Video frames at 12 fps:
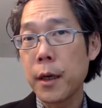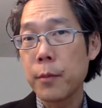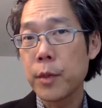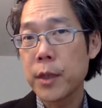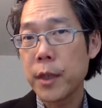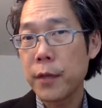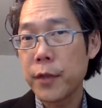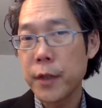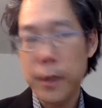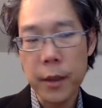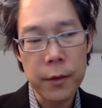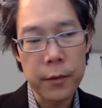
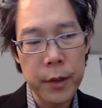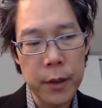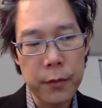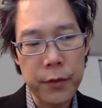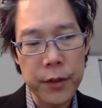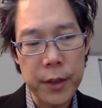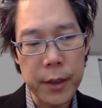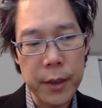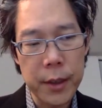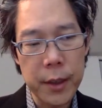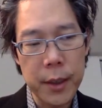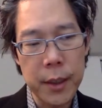safety of a
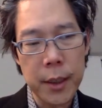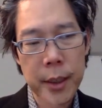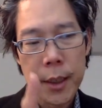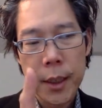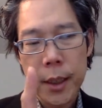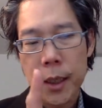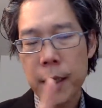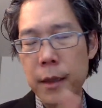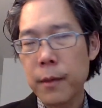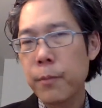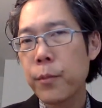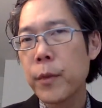facility,
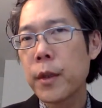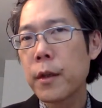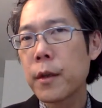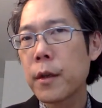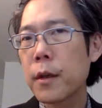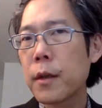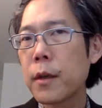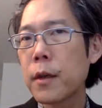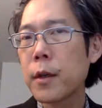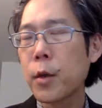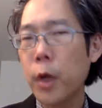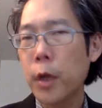
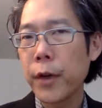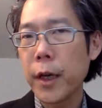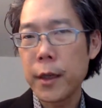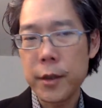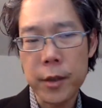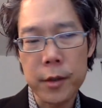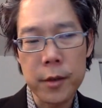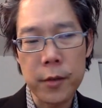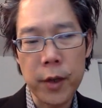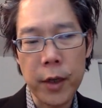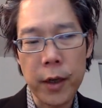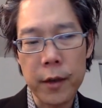the qualifications of
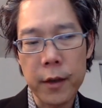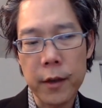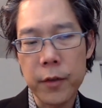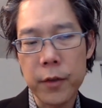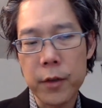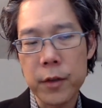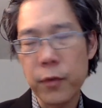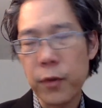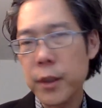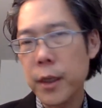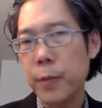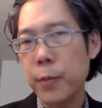the caregivers, for
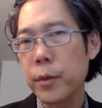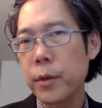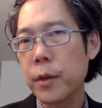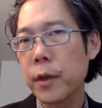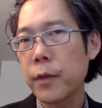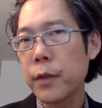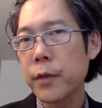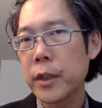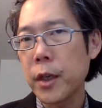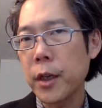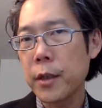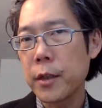example, the level of
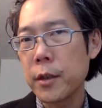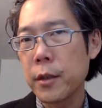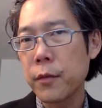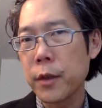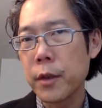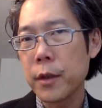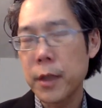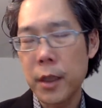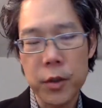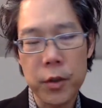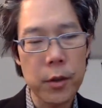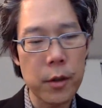education of a
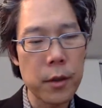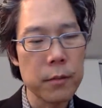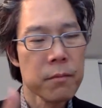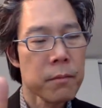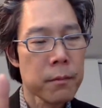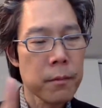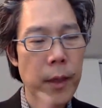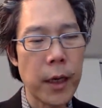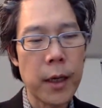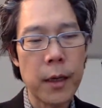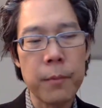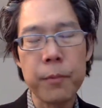teacher,
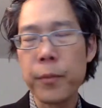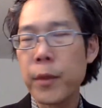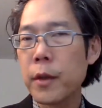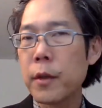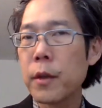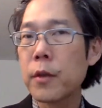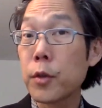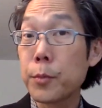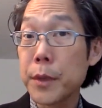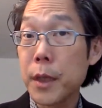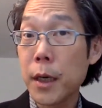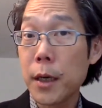the
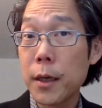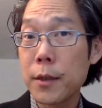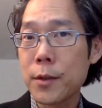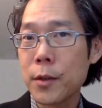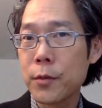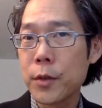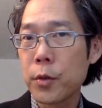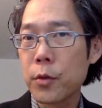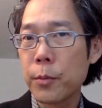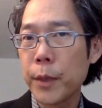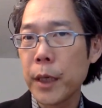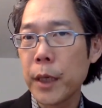group size of
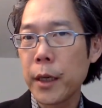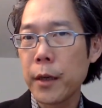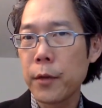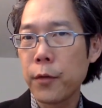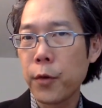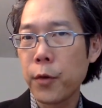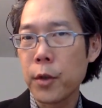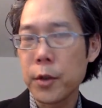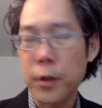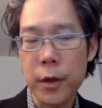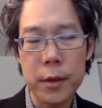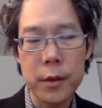children being cared for or
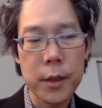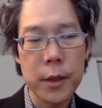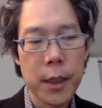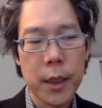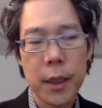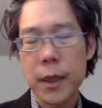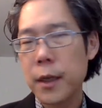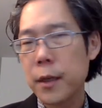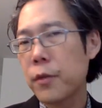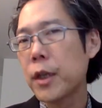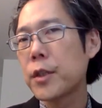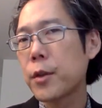taught,
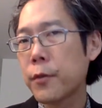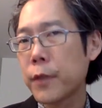the ratio of